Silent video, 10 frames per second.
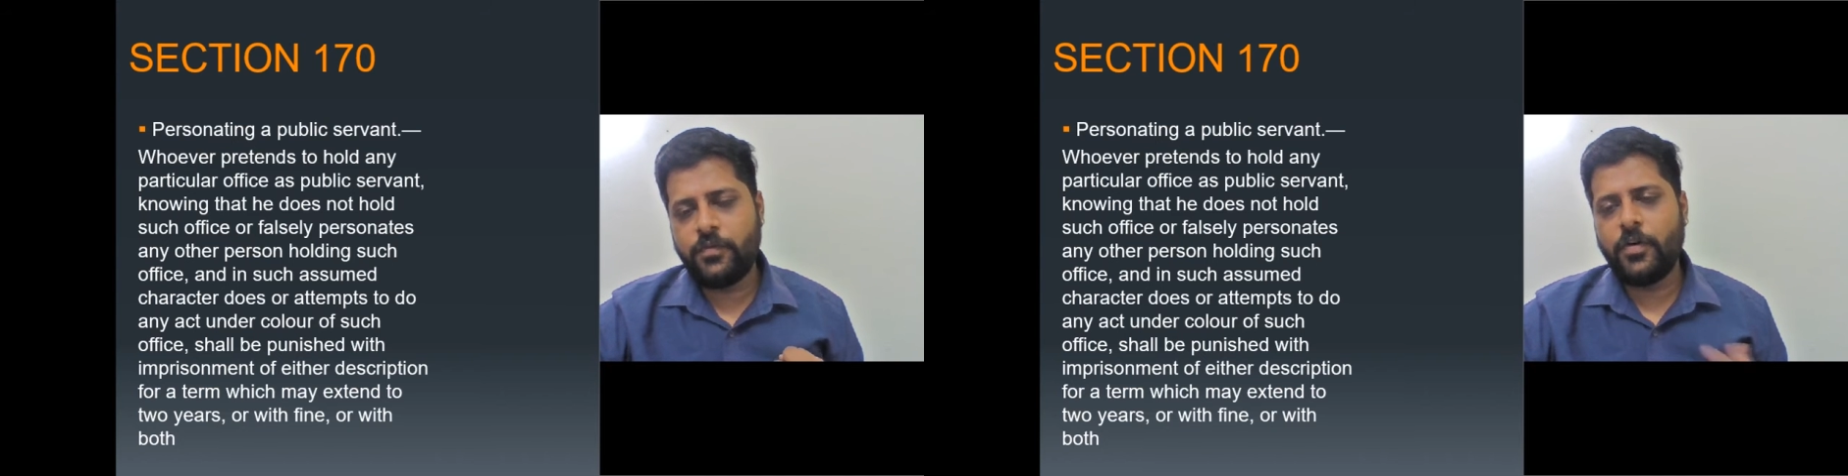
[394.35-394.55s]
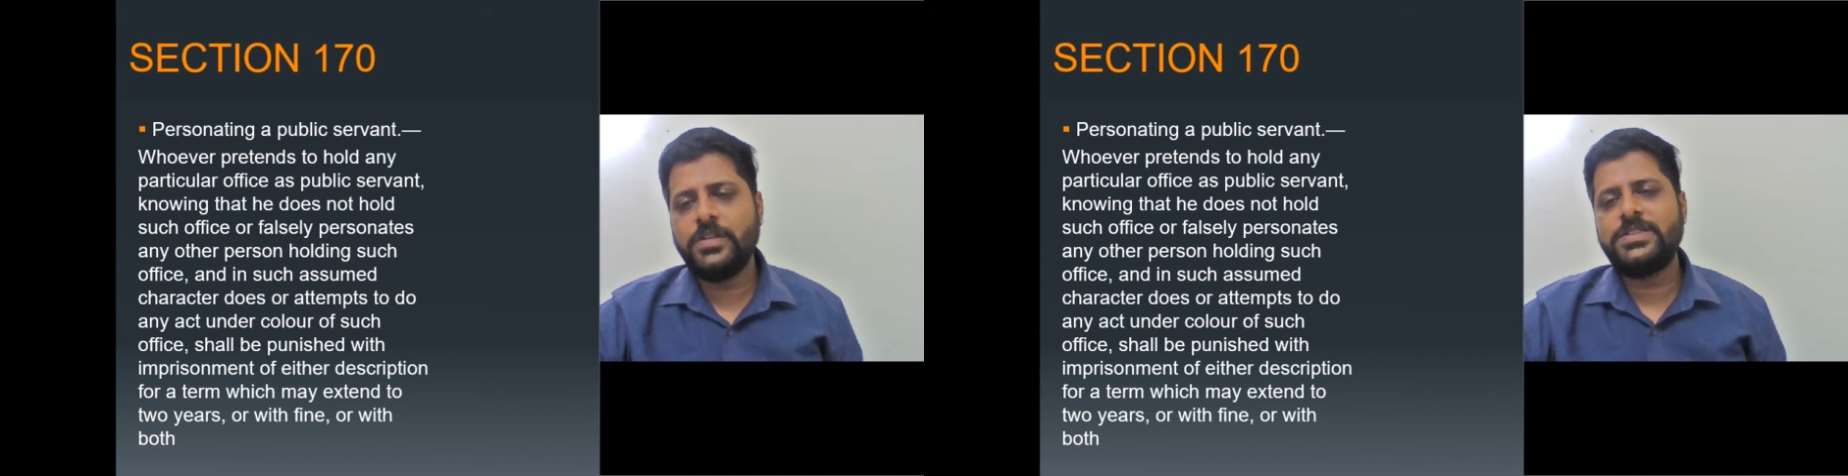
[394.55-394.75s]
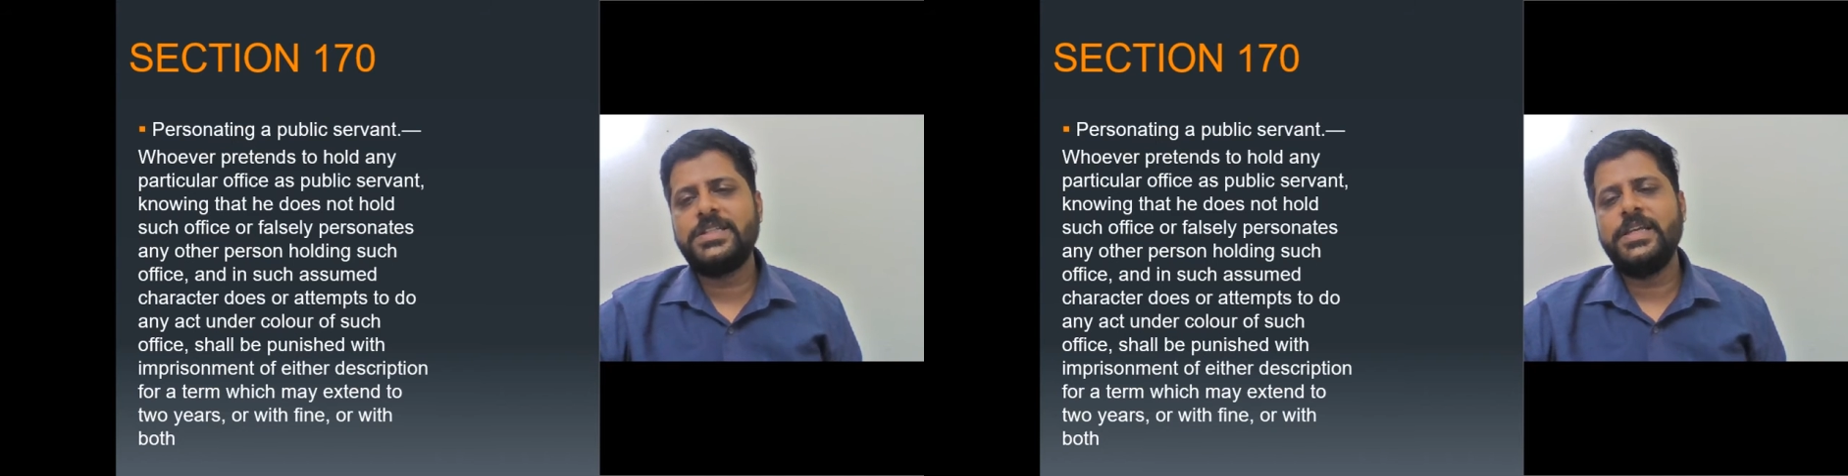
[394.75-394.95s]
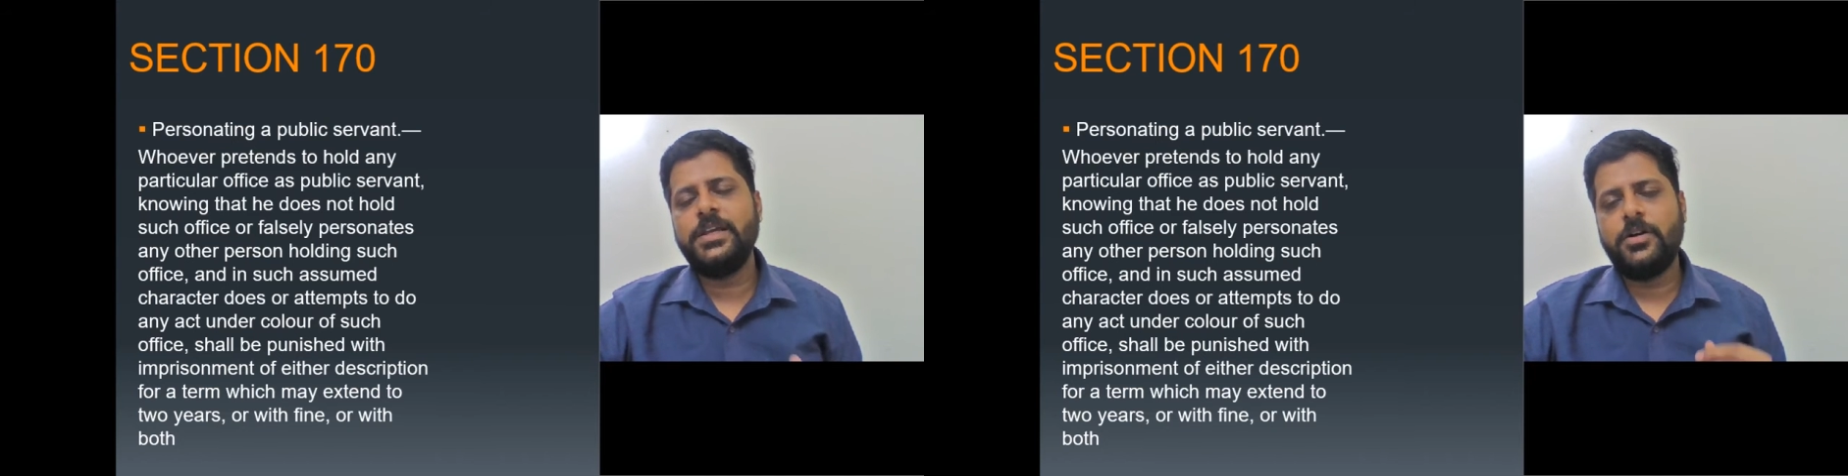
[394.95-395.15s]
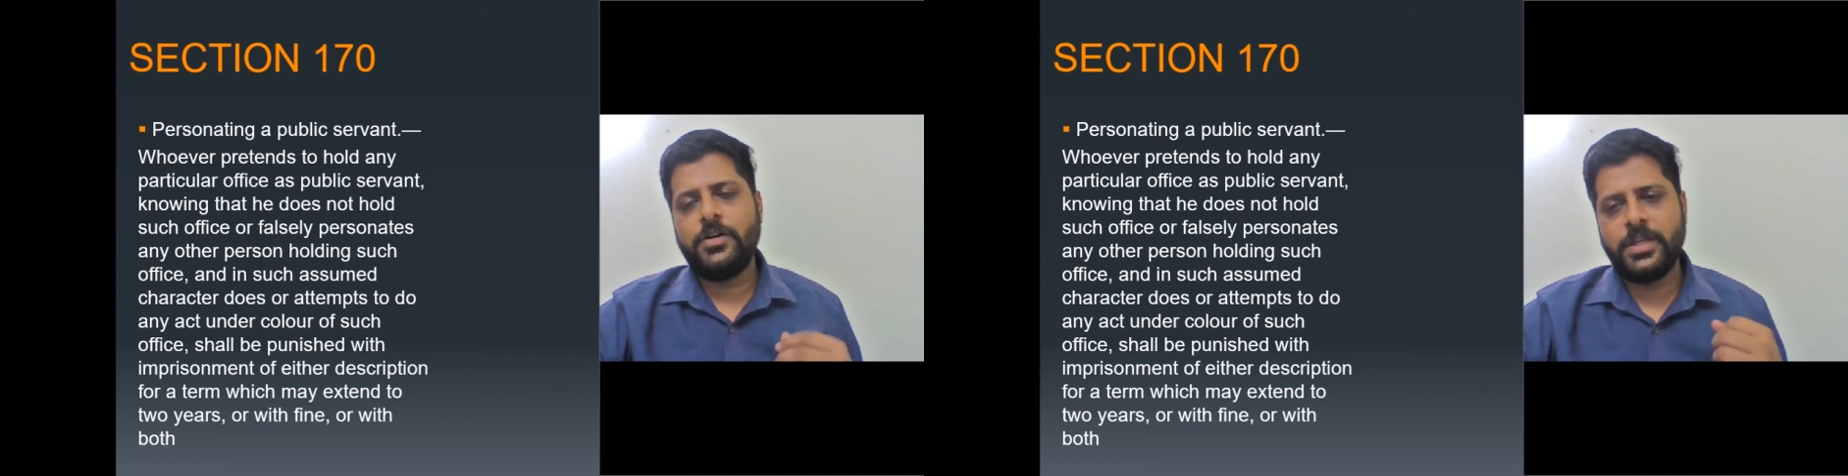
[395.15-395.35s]

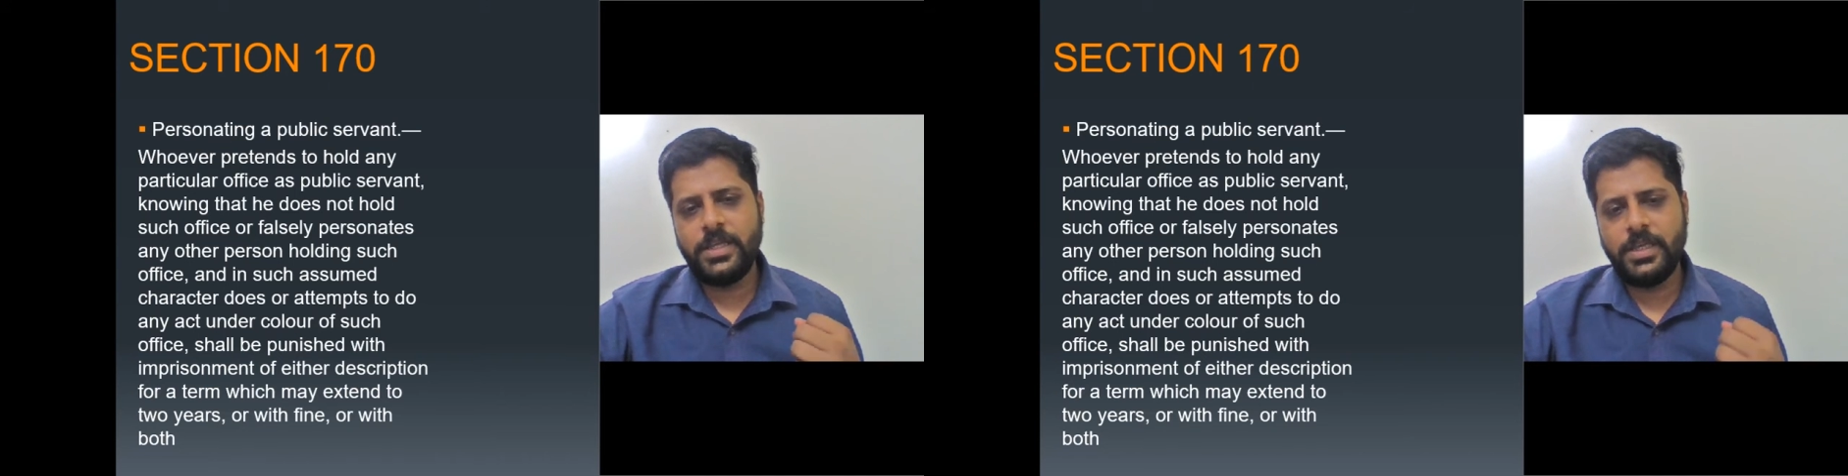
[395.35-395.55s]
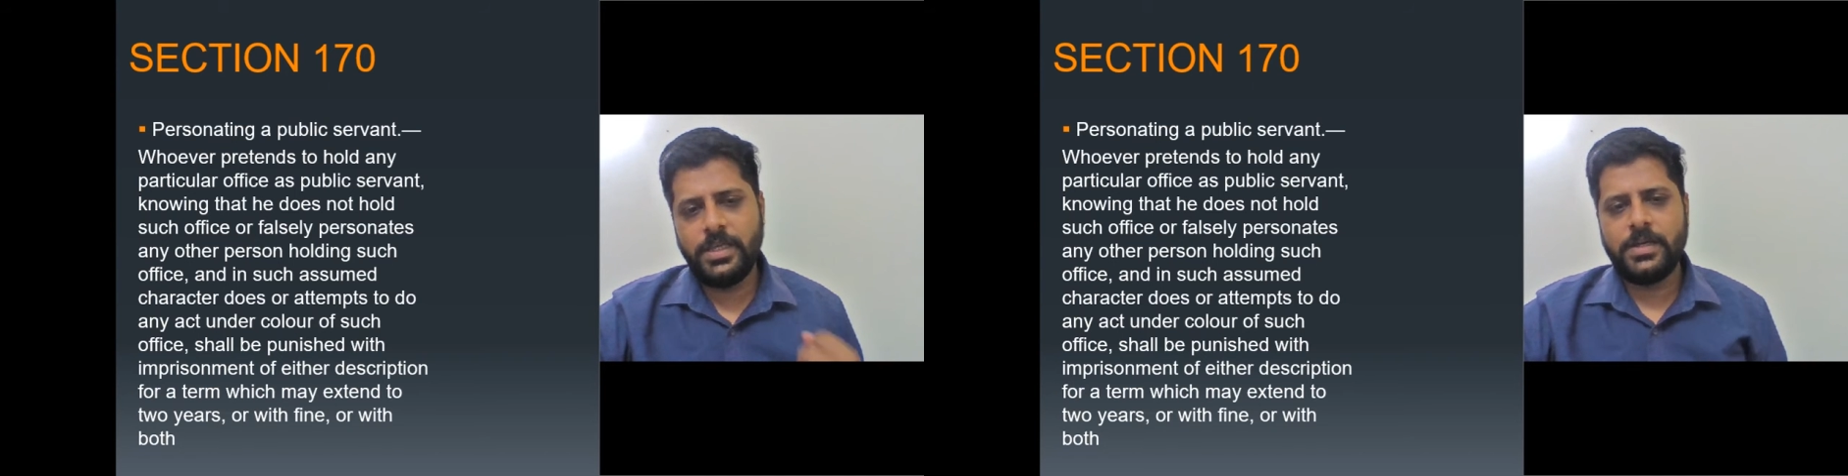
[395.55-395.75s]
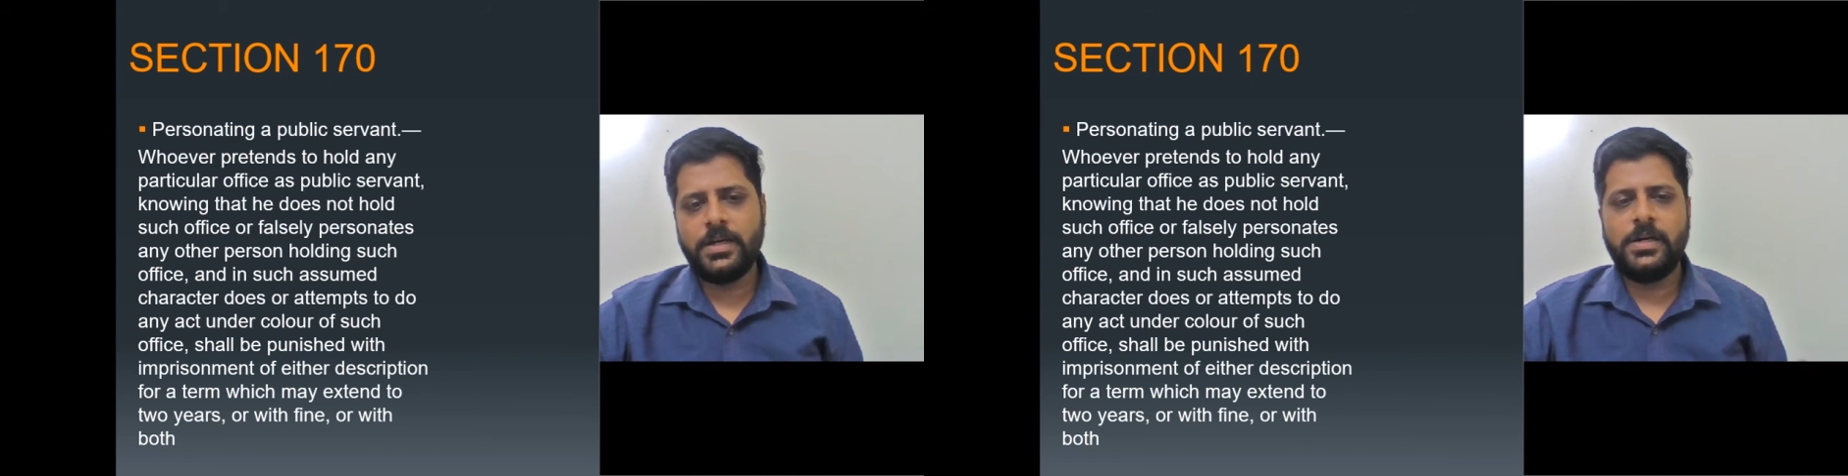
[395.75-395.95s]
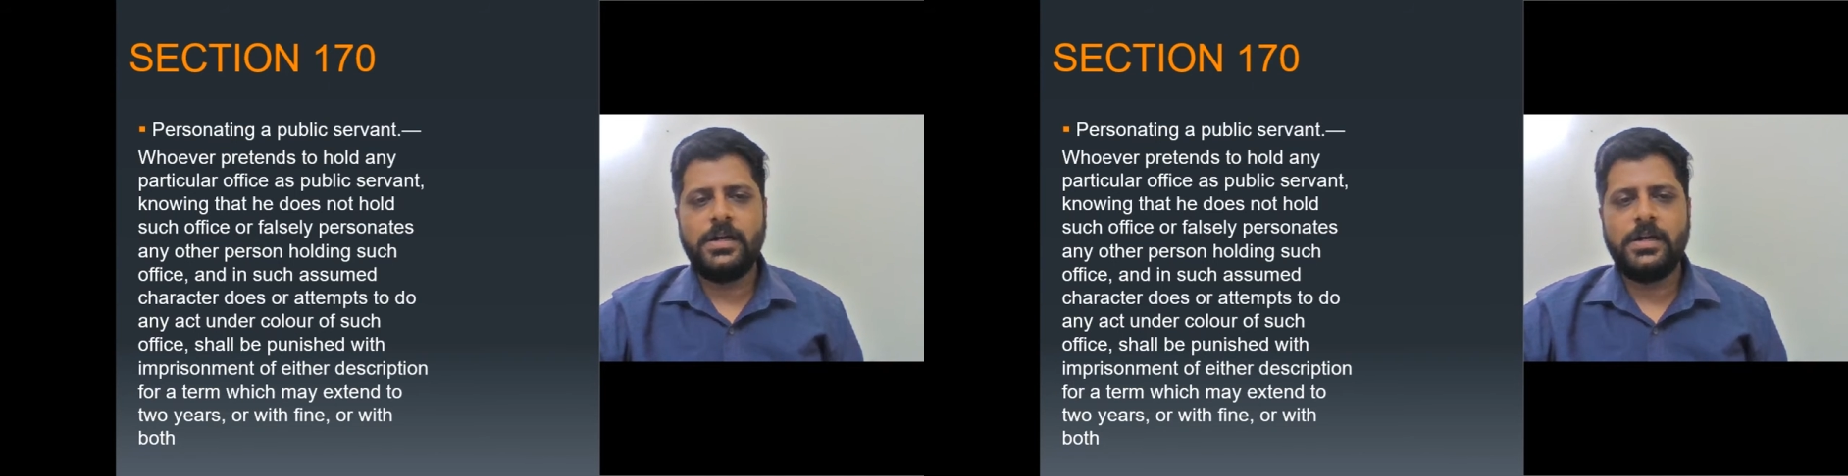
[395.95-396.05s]
falsely or he